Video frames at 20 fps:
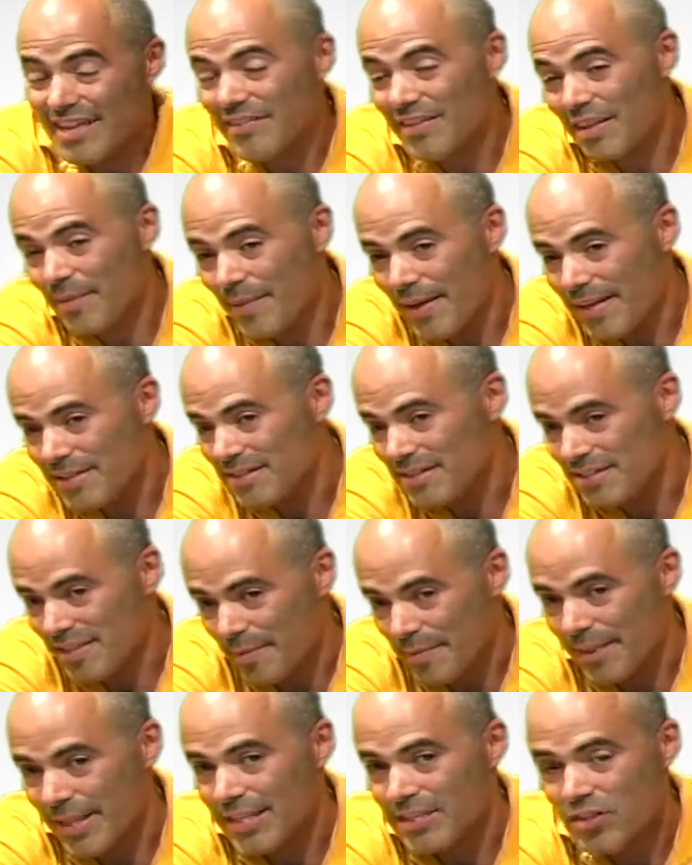Depends on
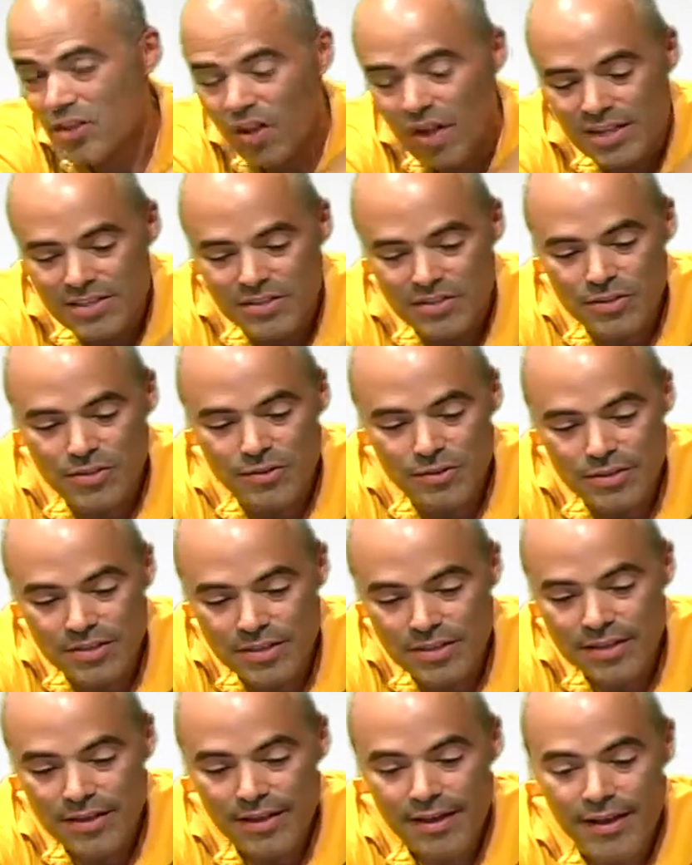some of these
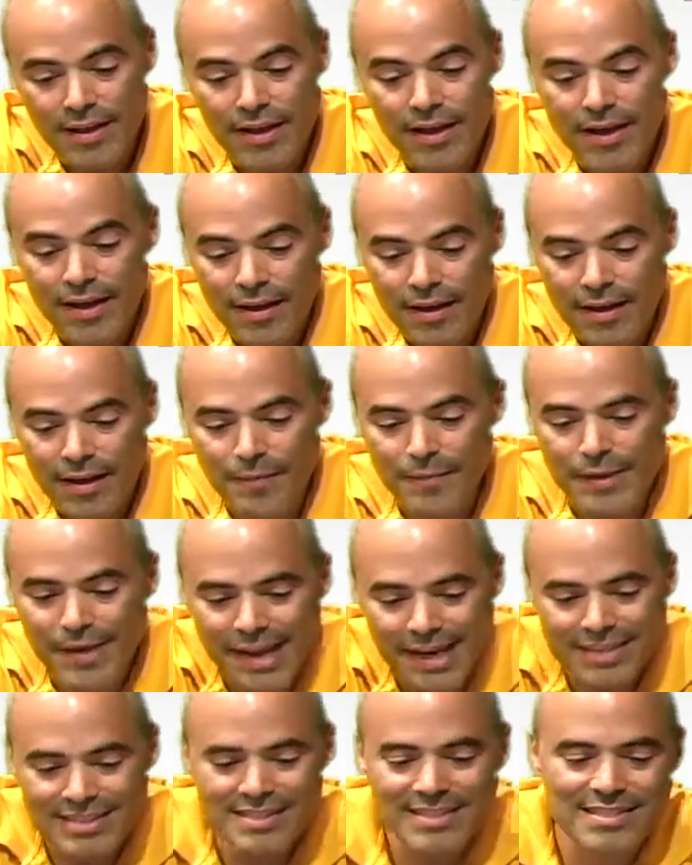lawsuits. The
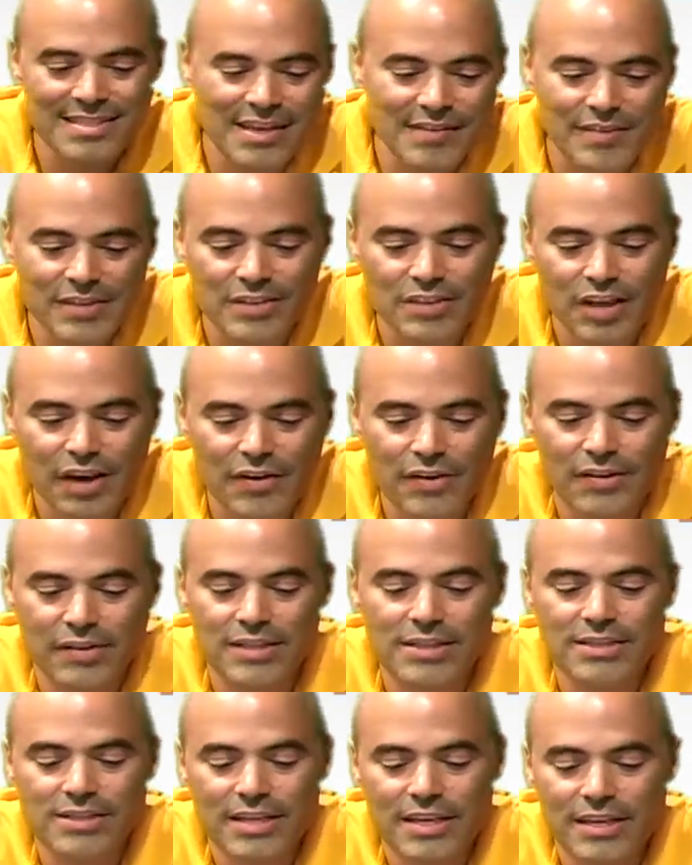Nexus 7 is currently
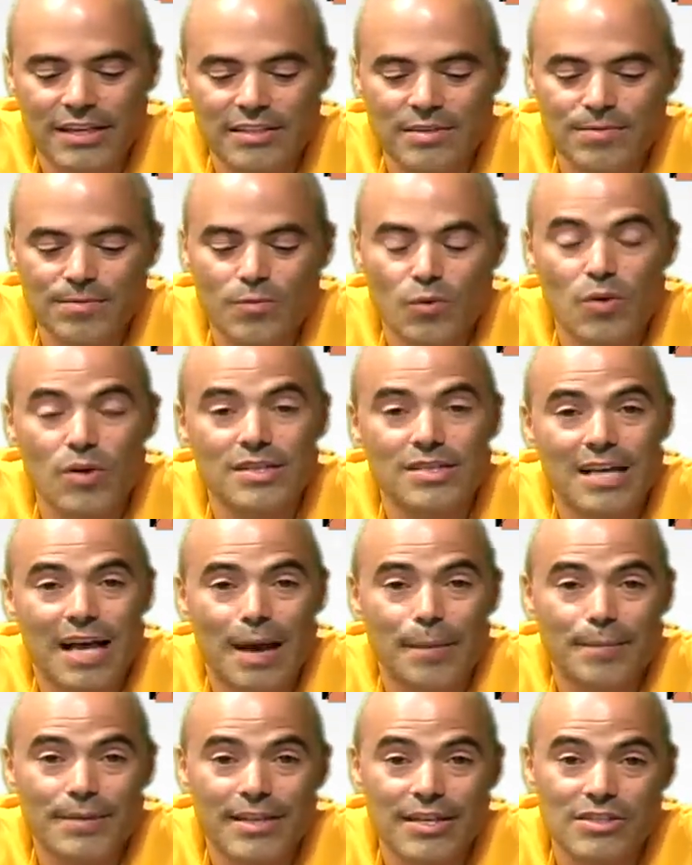seen as more as
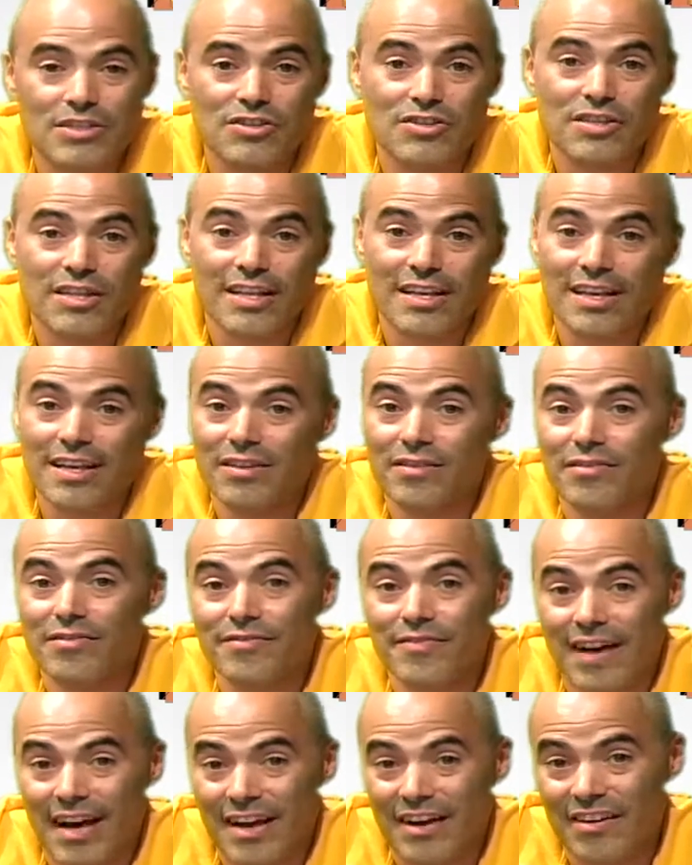competition to the Kindle
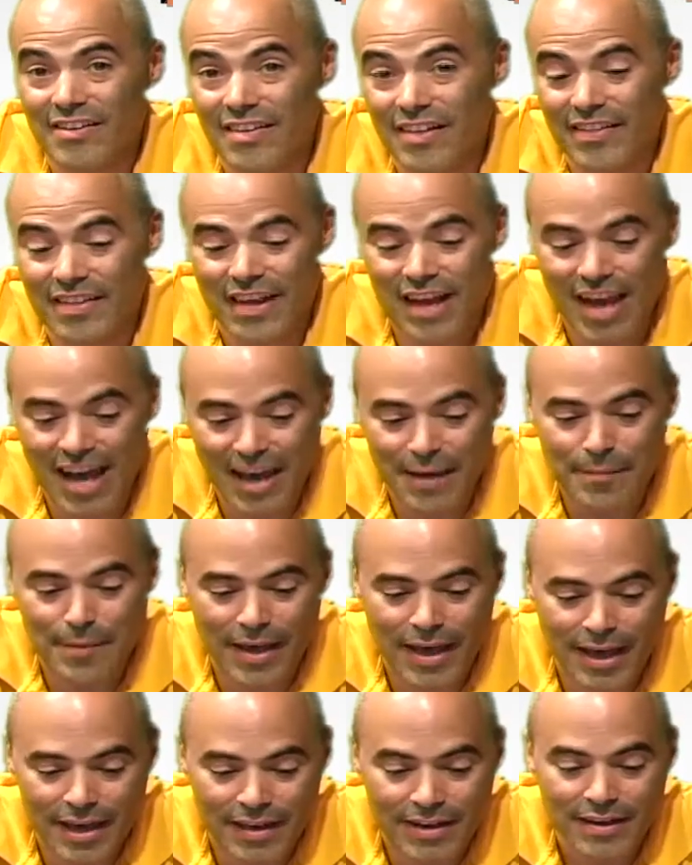Fire than the
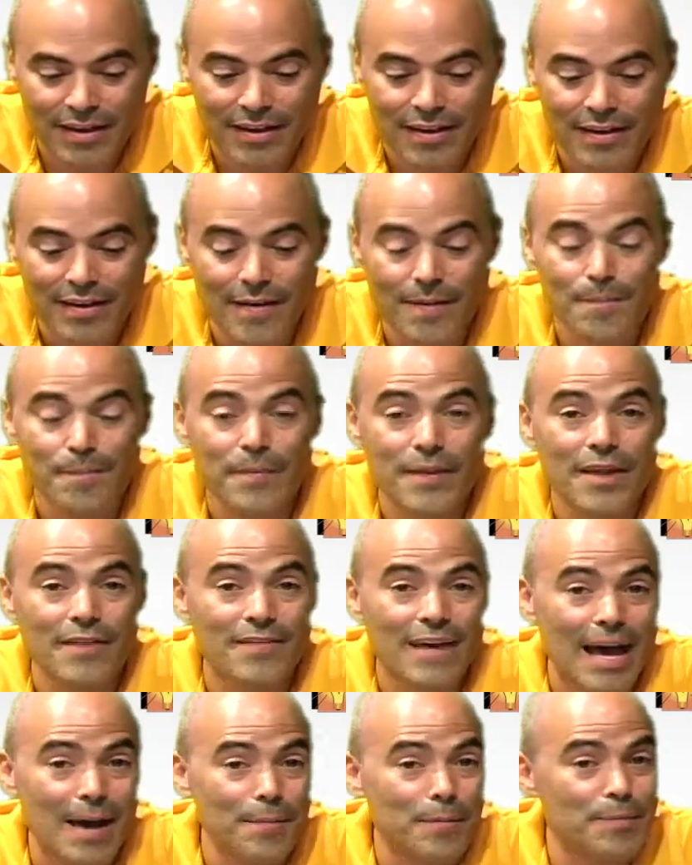iPad. If
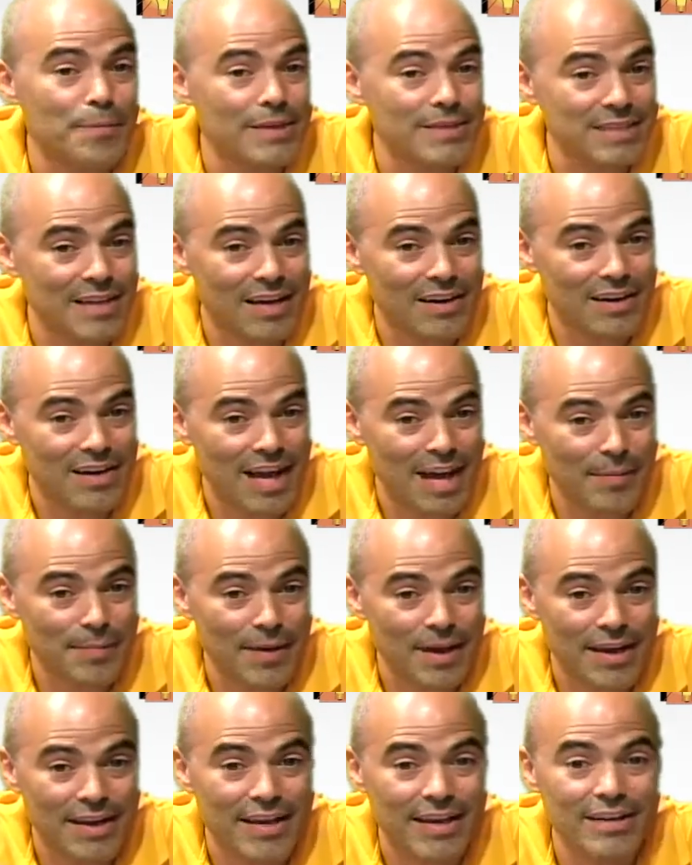Apple brings out an
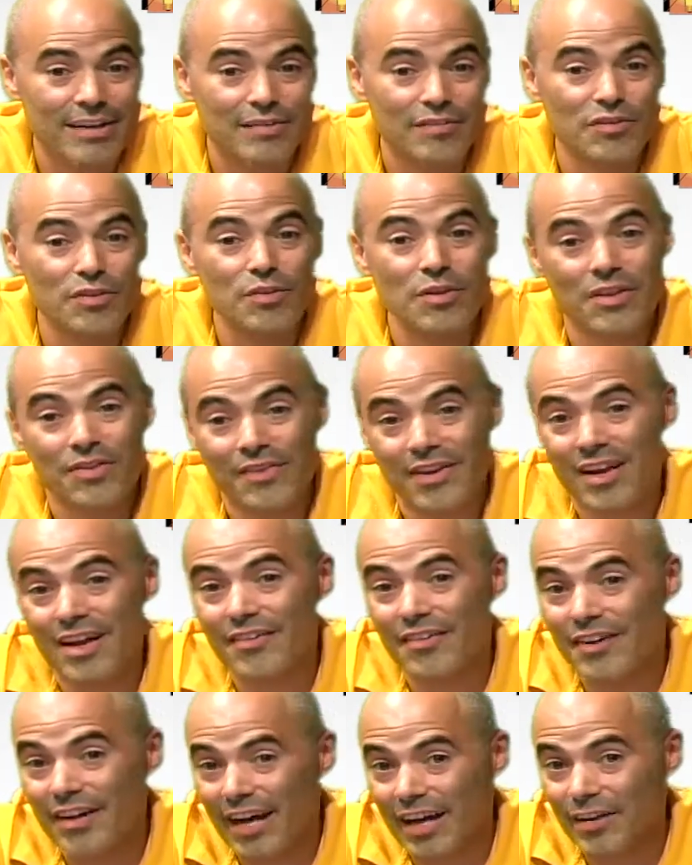iPad in a $200 to
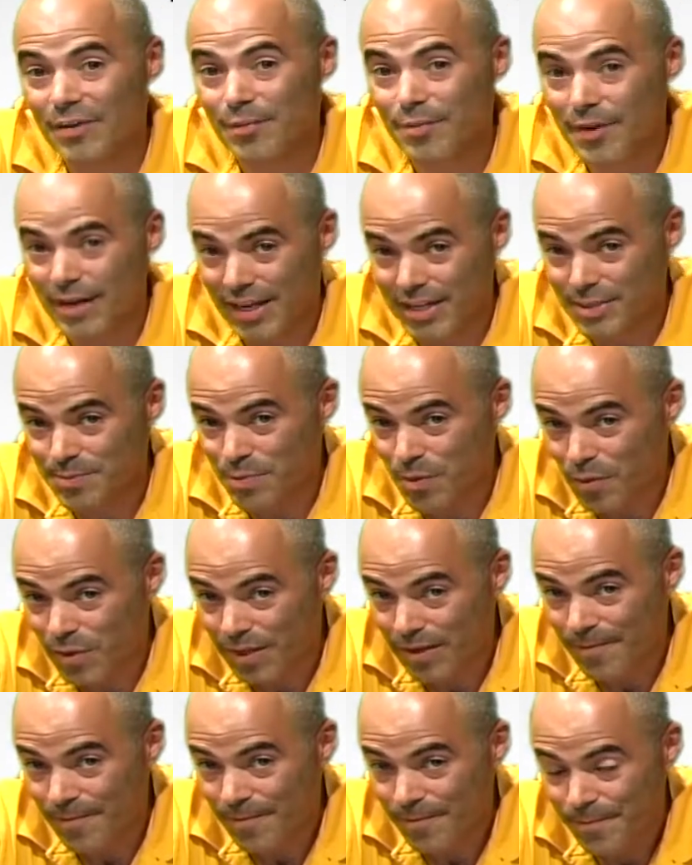$300 price
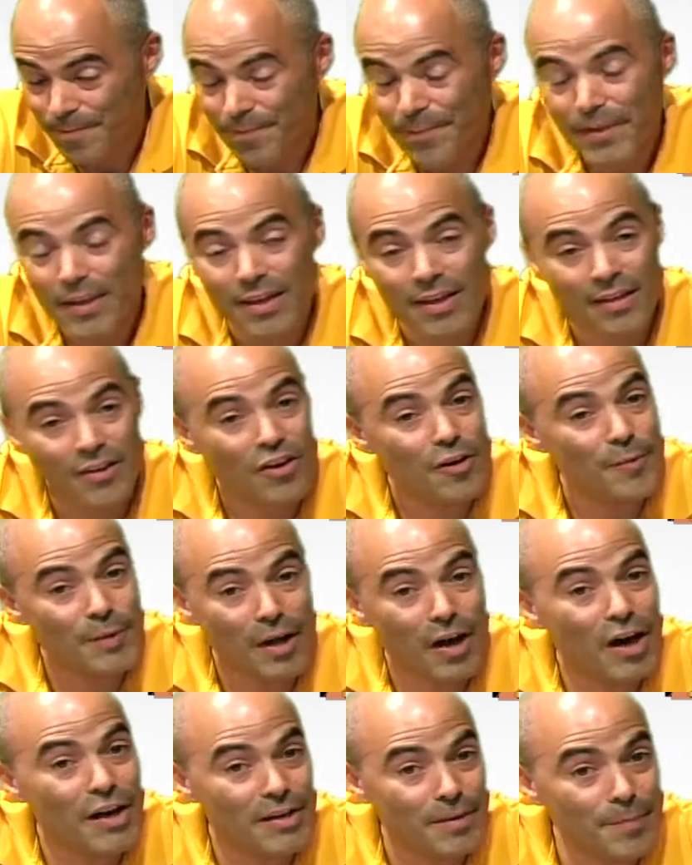point, it could be
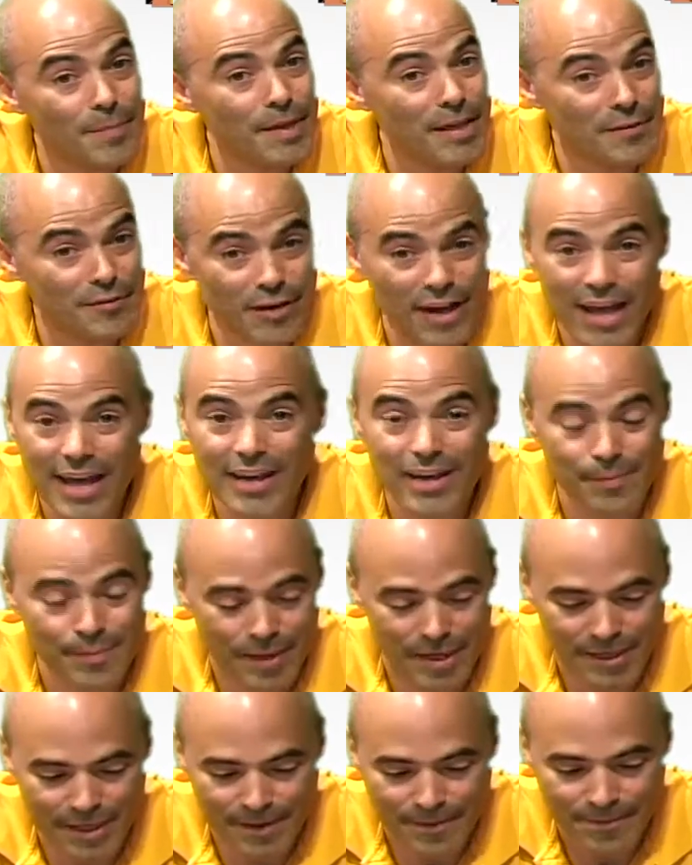hard to beat for
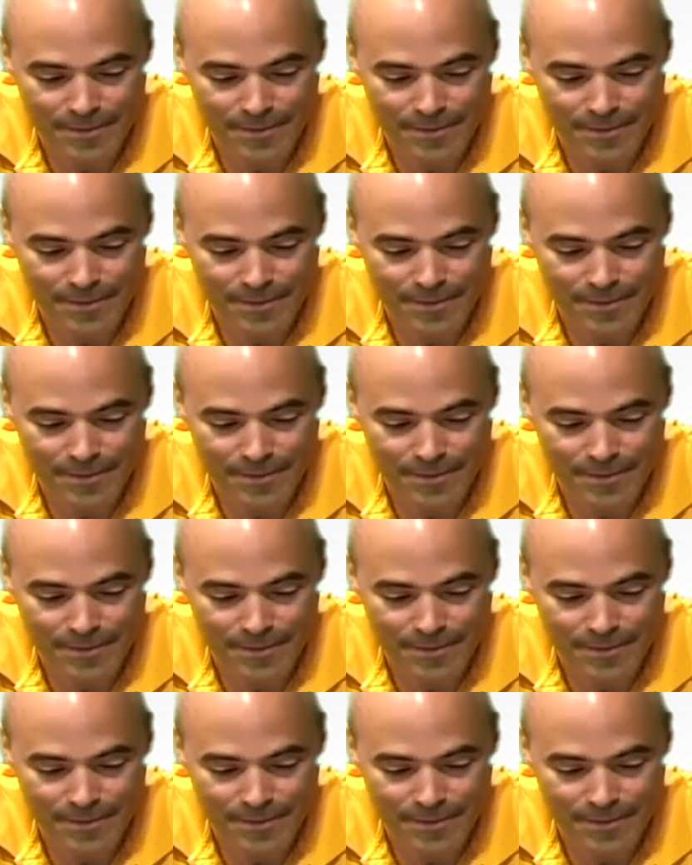anybody.